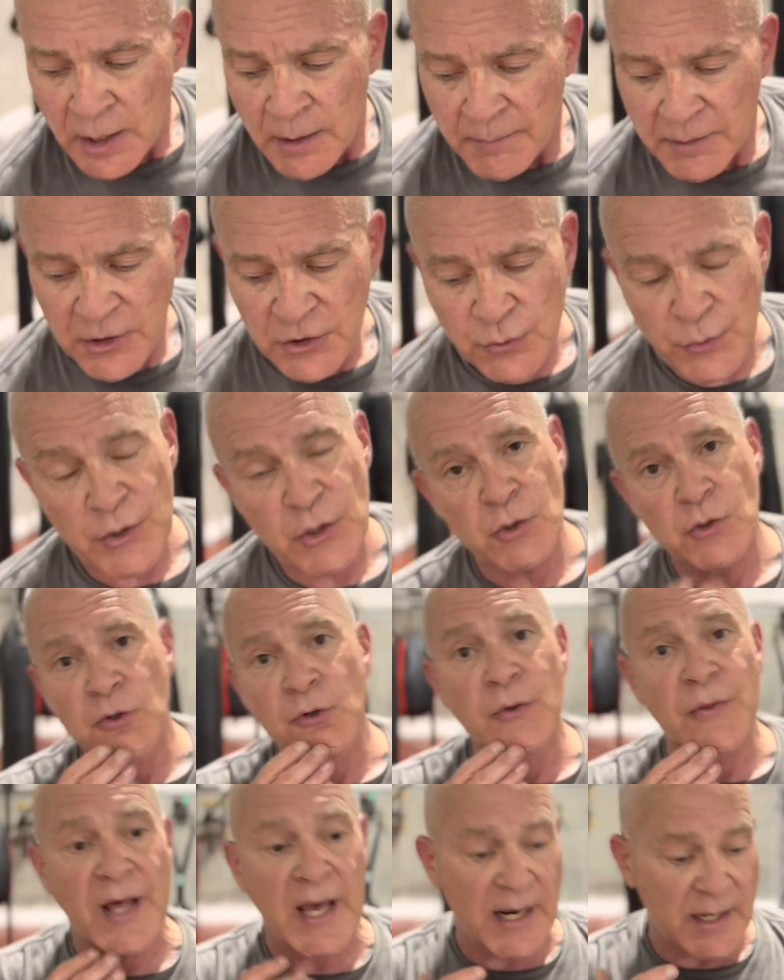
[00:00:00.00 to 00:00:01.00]
Because when you
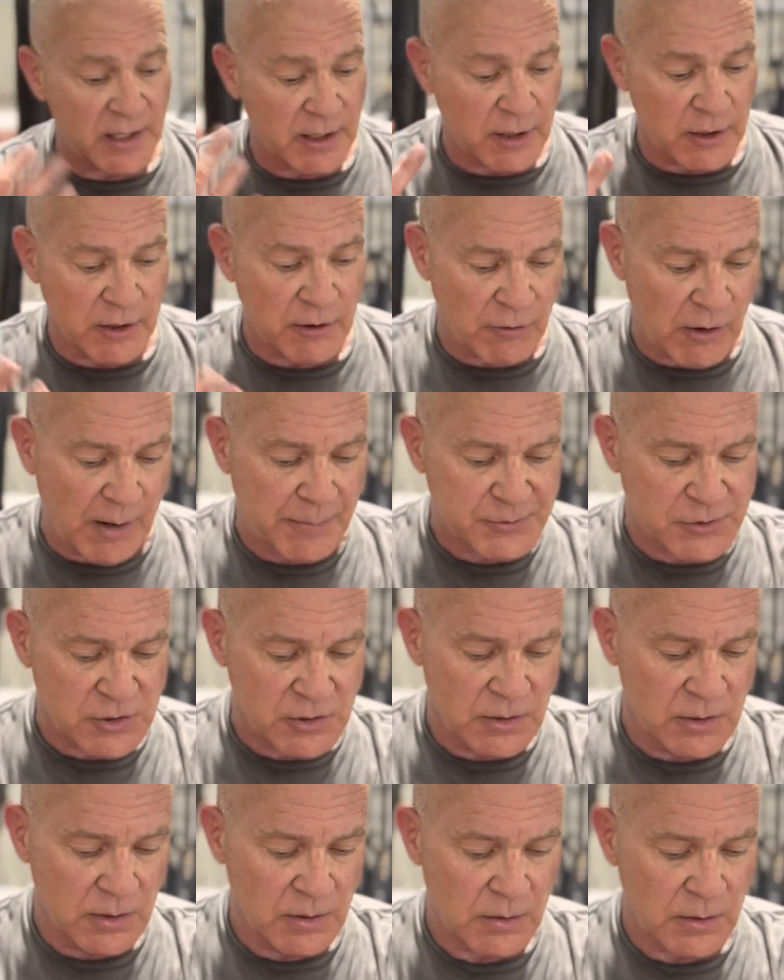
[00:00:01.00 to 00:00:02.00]
do that, it interrupts
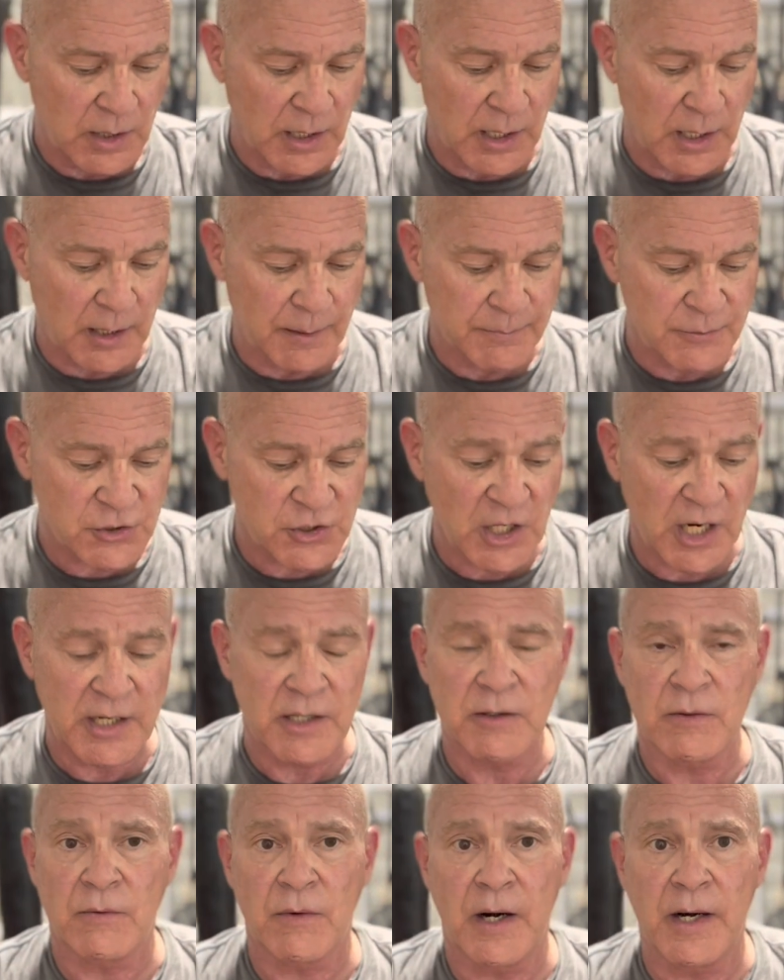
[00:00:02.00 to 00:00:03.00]
um,
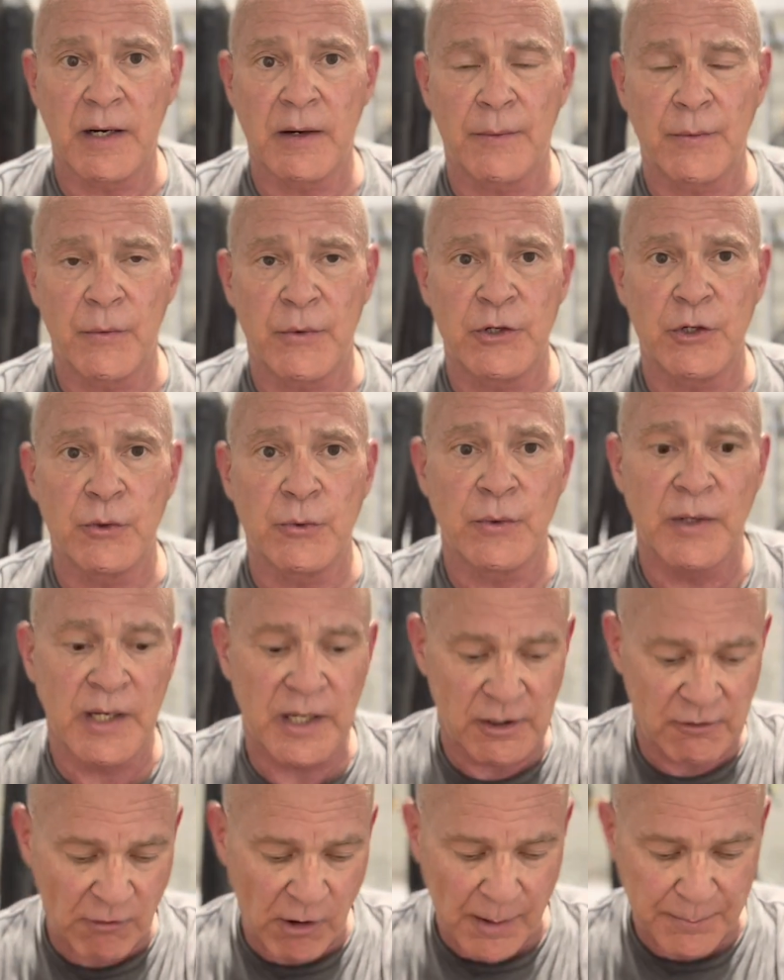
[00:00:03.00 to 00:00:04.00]
sight, right? When you
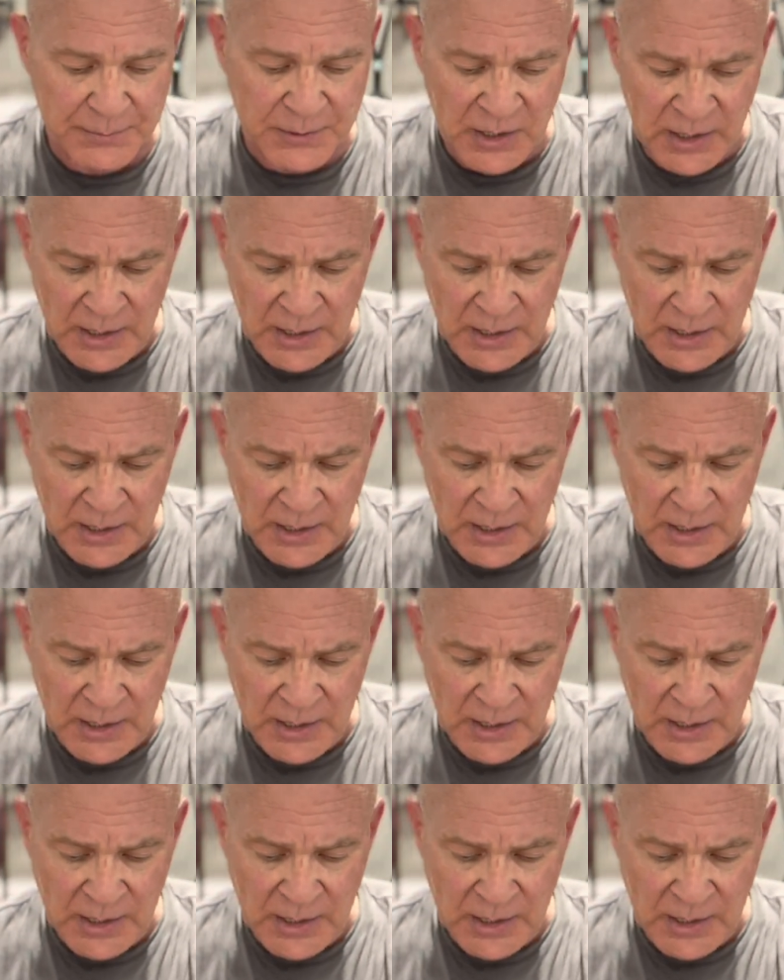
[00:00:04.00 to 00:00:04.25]
interrupt,